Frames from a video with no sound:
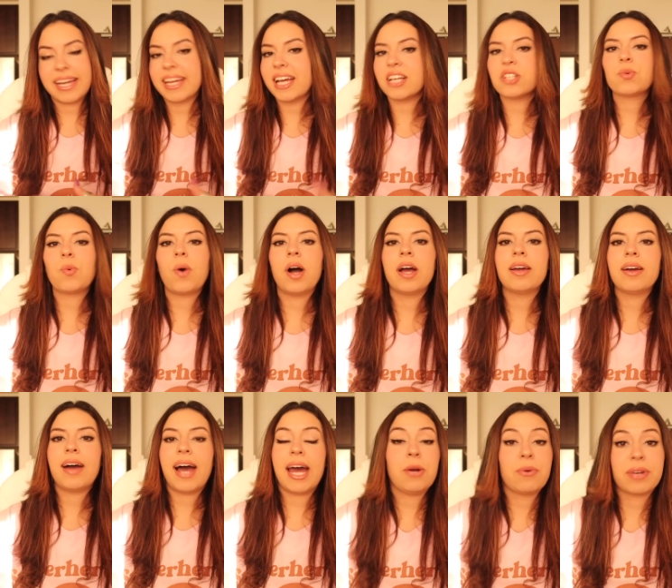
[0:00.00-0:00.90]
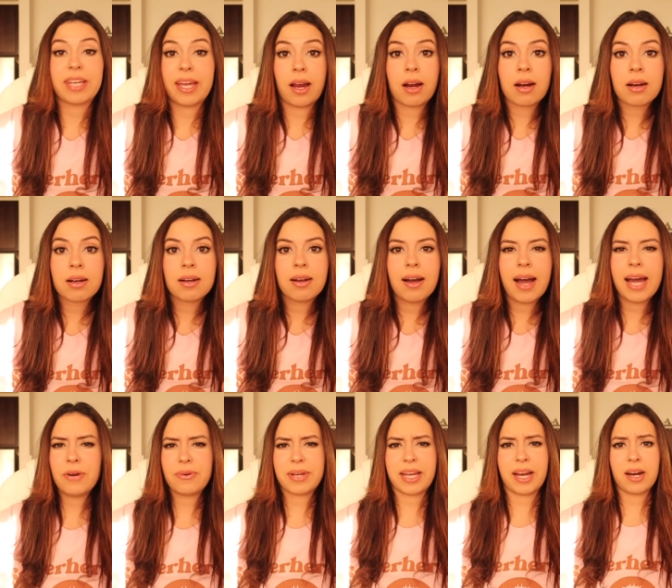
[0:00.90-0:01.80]
And guess what? I don't care.
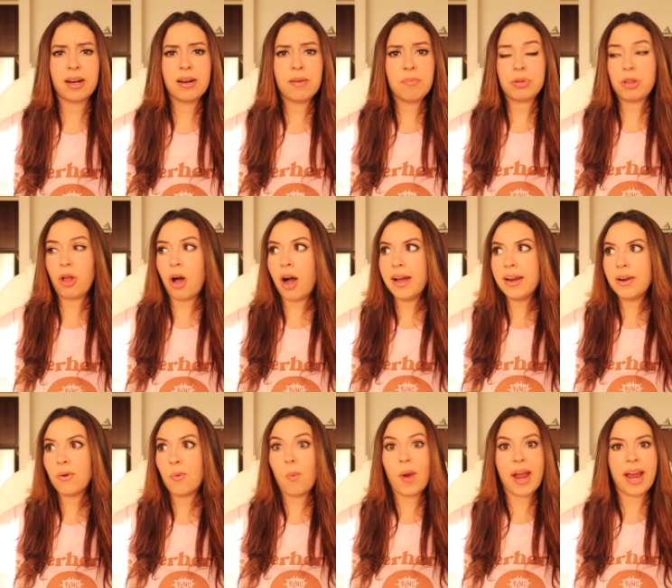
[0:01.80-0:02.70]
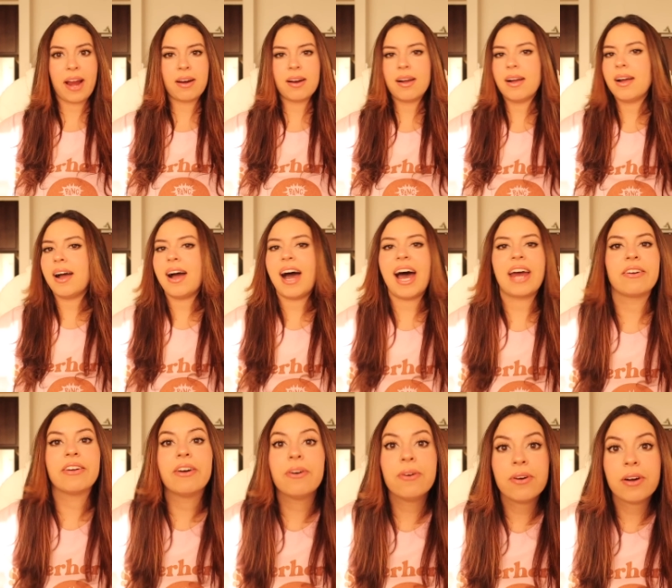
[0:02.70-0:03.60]
I don't care. Plot? Where? I
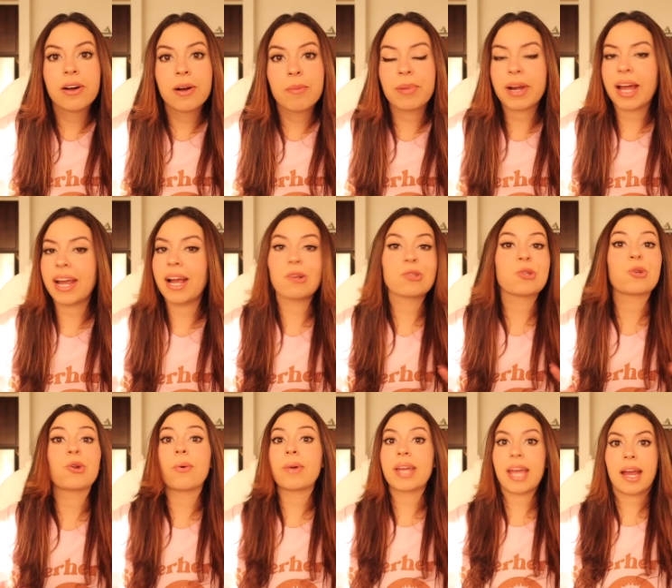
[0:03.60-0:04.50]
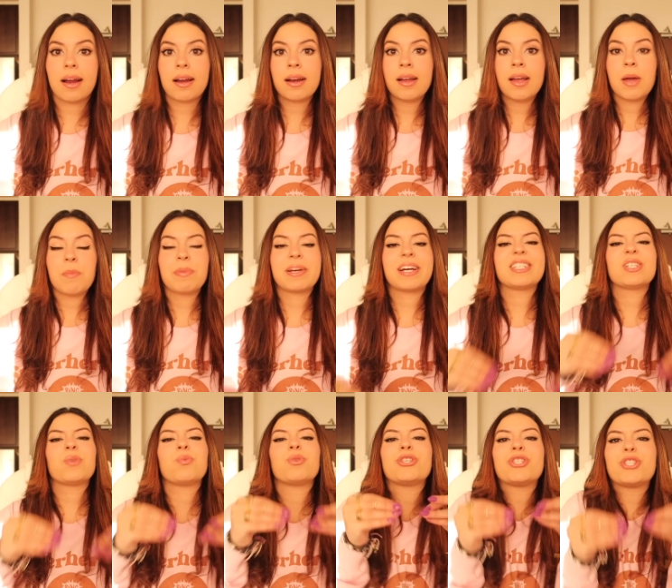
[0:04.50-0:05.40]
don't know but I also don't care
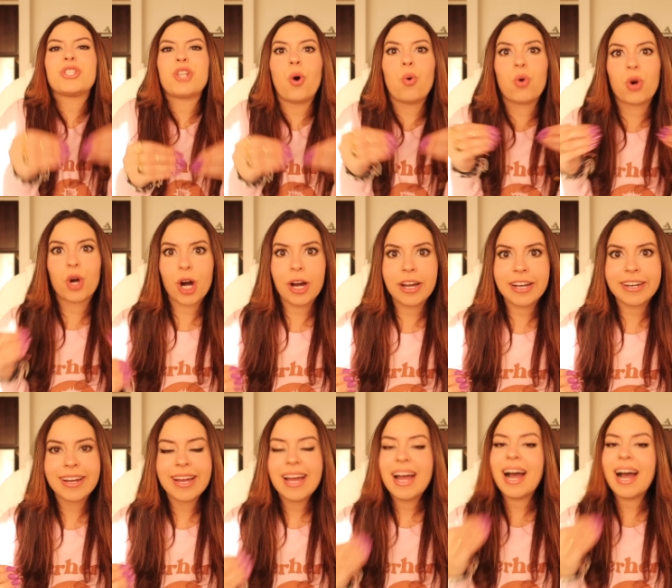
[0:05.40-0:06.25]
because it was so good.